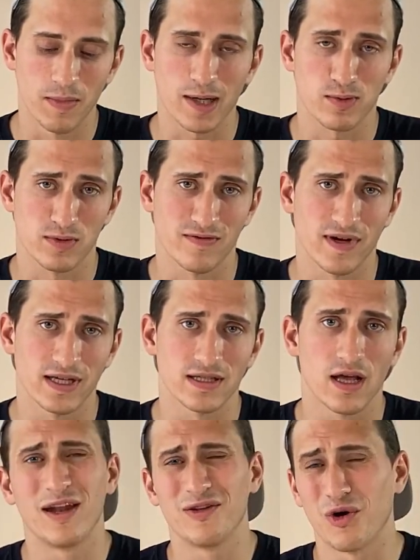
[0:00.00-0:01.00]
MacBook device.
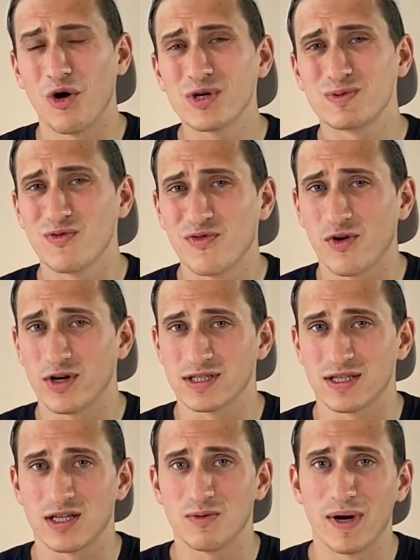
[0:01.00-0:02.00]
And you'll always be
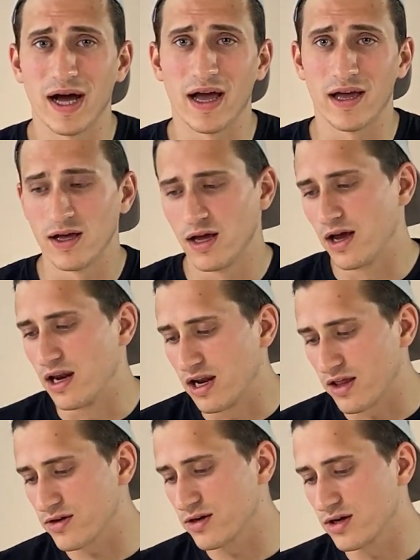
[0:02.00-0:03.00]
forced to buy
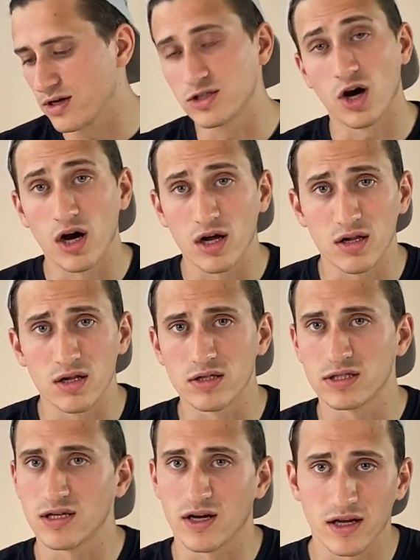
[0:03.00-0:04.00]
another
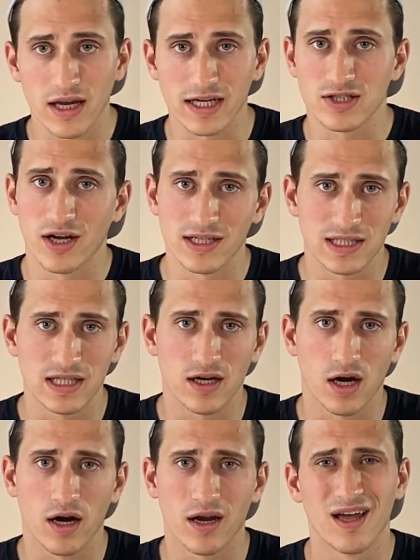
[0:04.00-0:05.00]
dongle to connect your SD
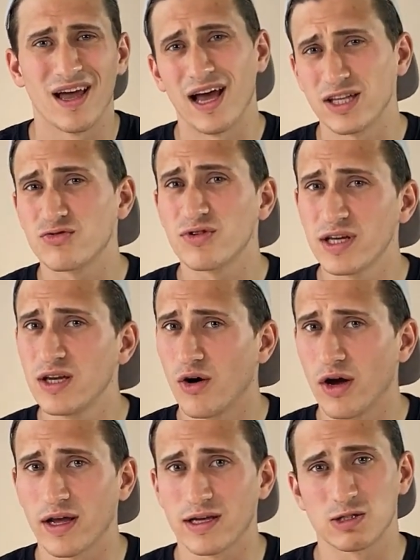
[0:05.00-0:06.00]
card, and it's really
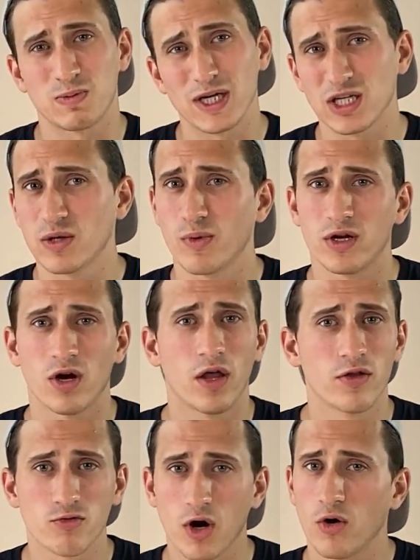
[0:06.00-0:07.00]
annoying, especially when you're on
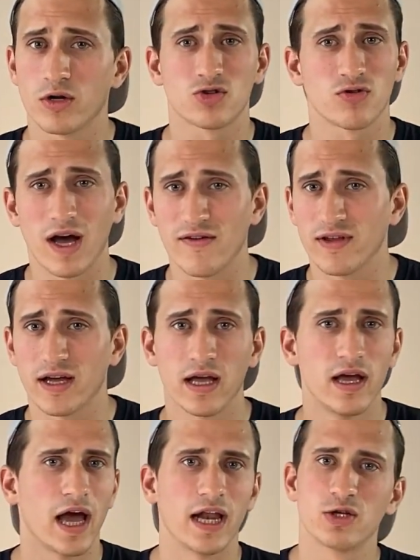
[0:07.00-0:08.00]
the road traveling
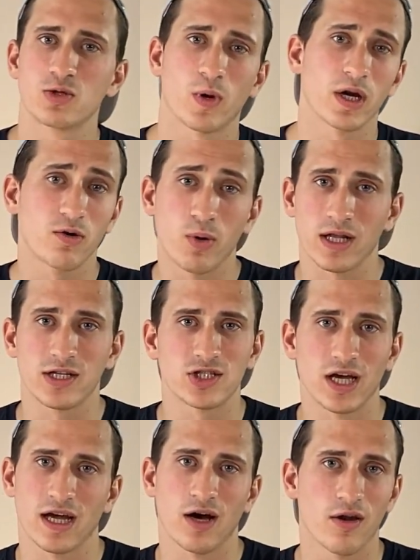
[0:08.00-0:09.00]
and you just want to quickly
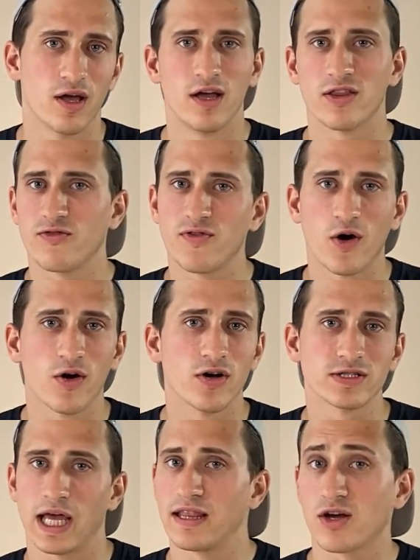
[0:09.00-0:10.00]
check out the
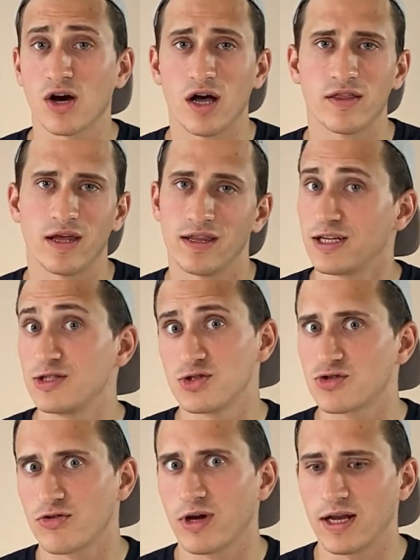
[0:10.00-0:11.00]
photos and the content that you
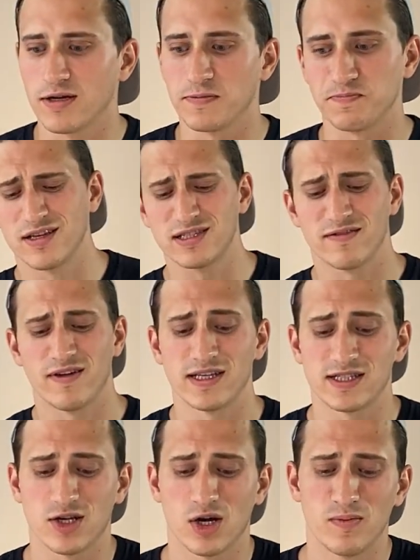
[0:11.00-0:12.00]
just created. This device
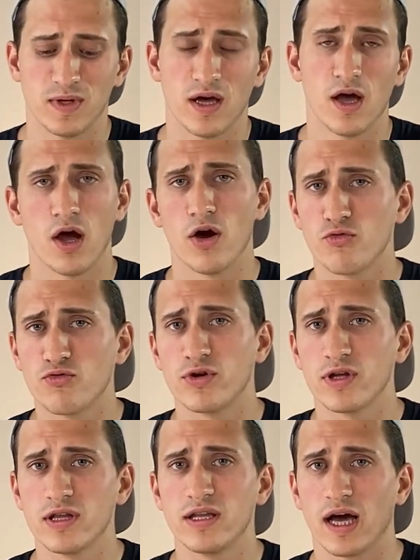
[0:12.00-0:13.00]
is going to be a
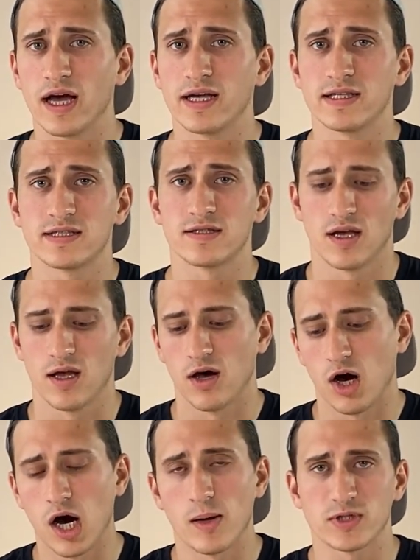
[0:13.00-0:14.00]
really nice
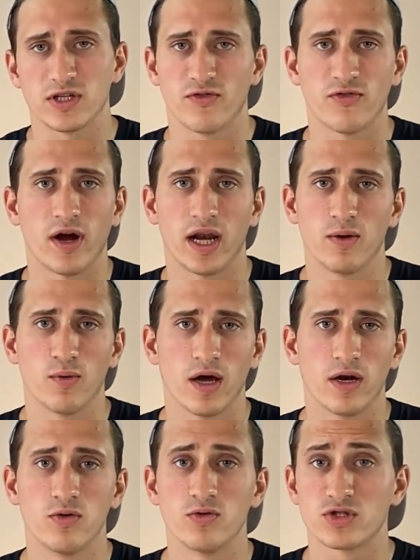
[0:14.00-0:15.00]
option for
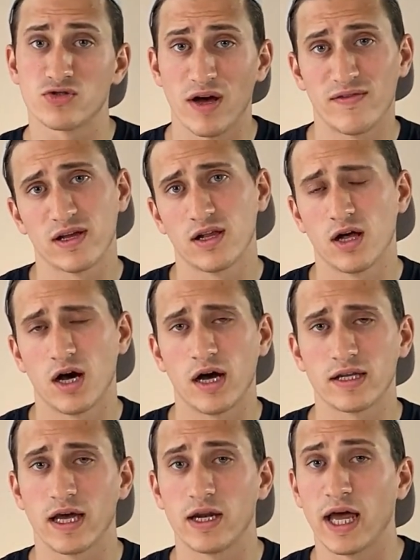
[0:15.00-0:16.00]
anyone who's traveling a
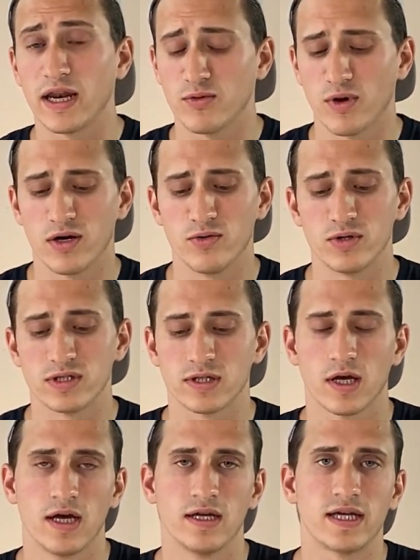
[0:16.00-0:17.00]
lot and anyone who's
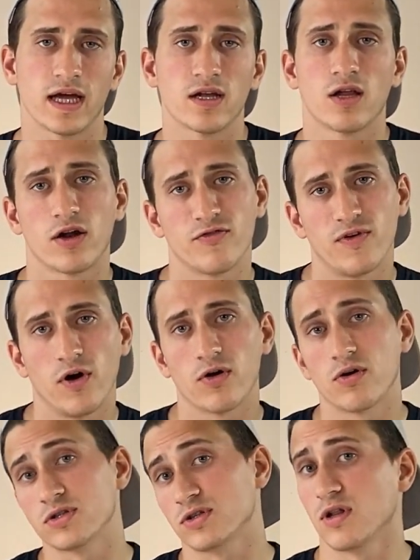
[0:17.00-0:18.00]
taking a lot of
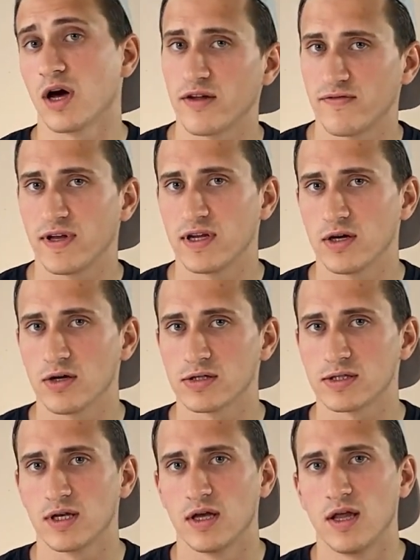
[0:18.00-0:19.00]
photos or a lot of
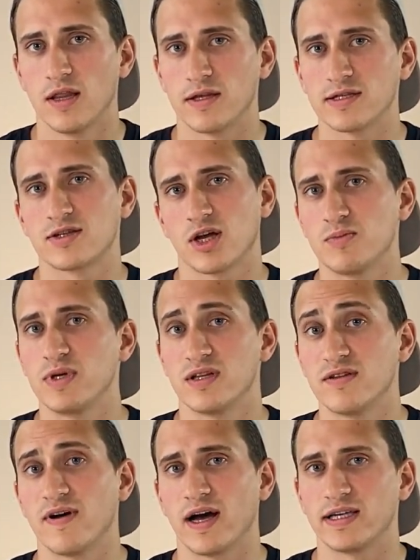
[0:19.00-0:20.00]
videos. This is going to be the
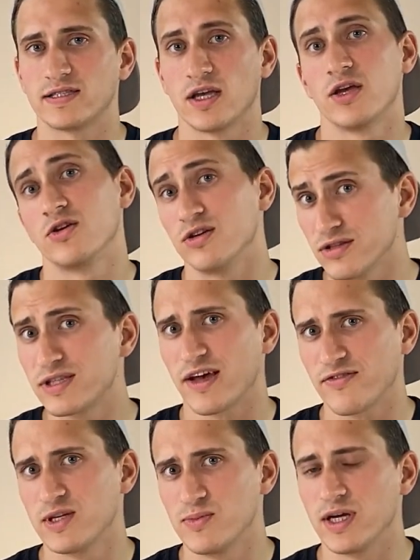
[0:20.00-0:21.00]
device you'll
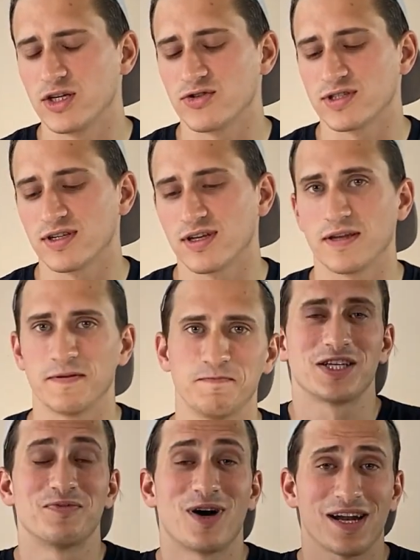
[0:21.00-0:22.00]
definitely be interested in.
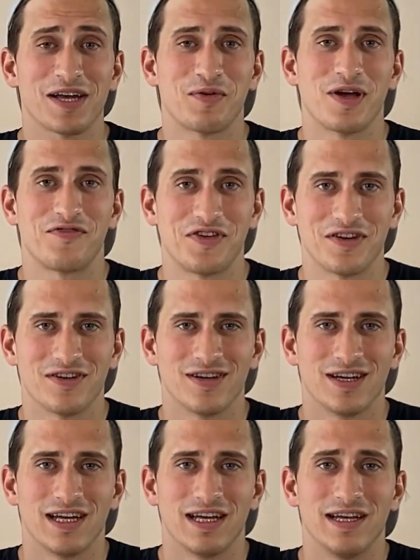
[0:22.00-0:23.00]
The model that we have here
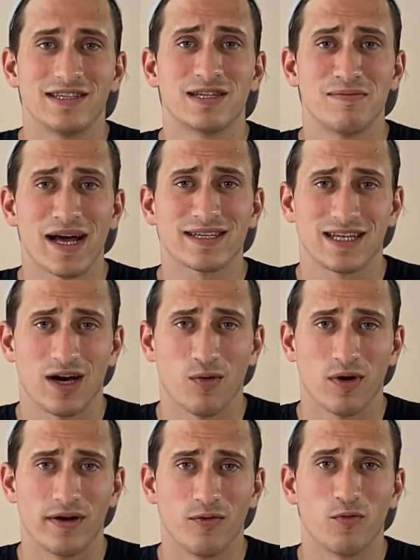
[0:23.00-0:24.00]
is the maxed out
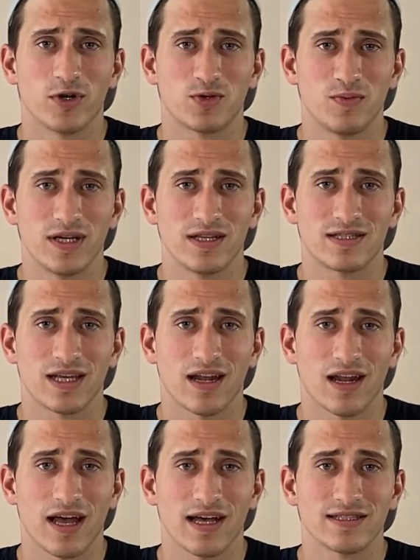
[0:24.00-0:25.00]
one, which means that
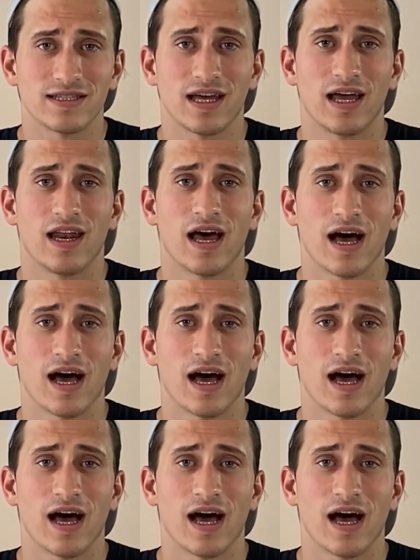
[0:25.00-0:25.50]
it has an